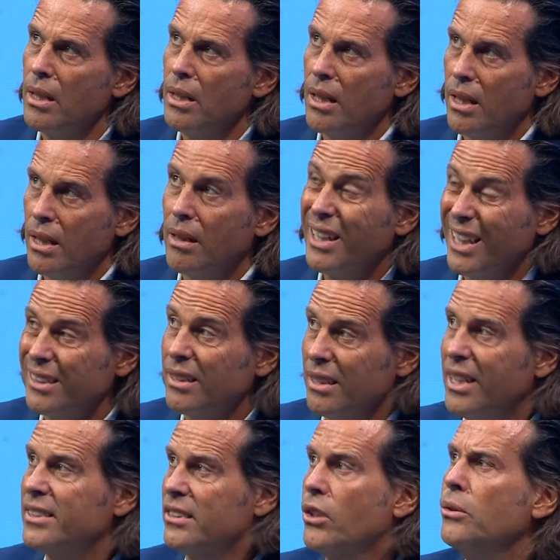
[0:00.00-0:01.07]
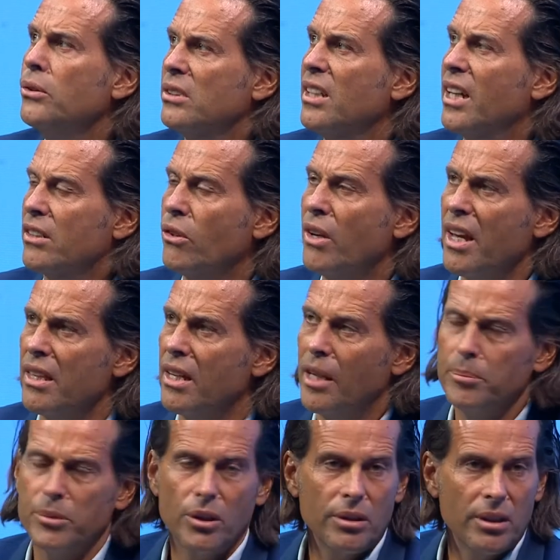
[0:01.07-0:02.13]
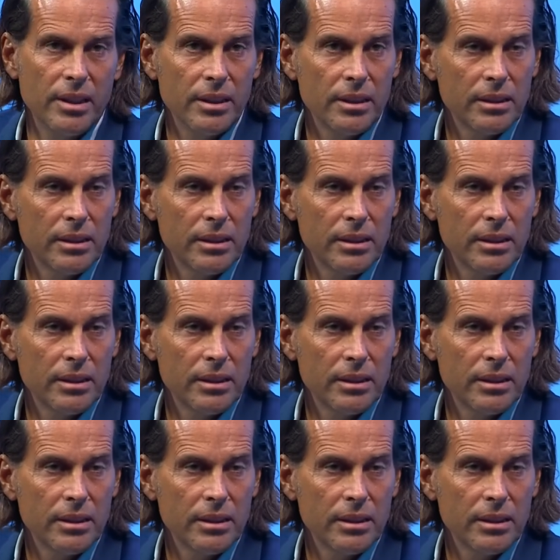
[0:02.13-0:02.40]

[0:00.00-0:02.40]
Uh, yet let's use that together, absolutely.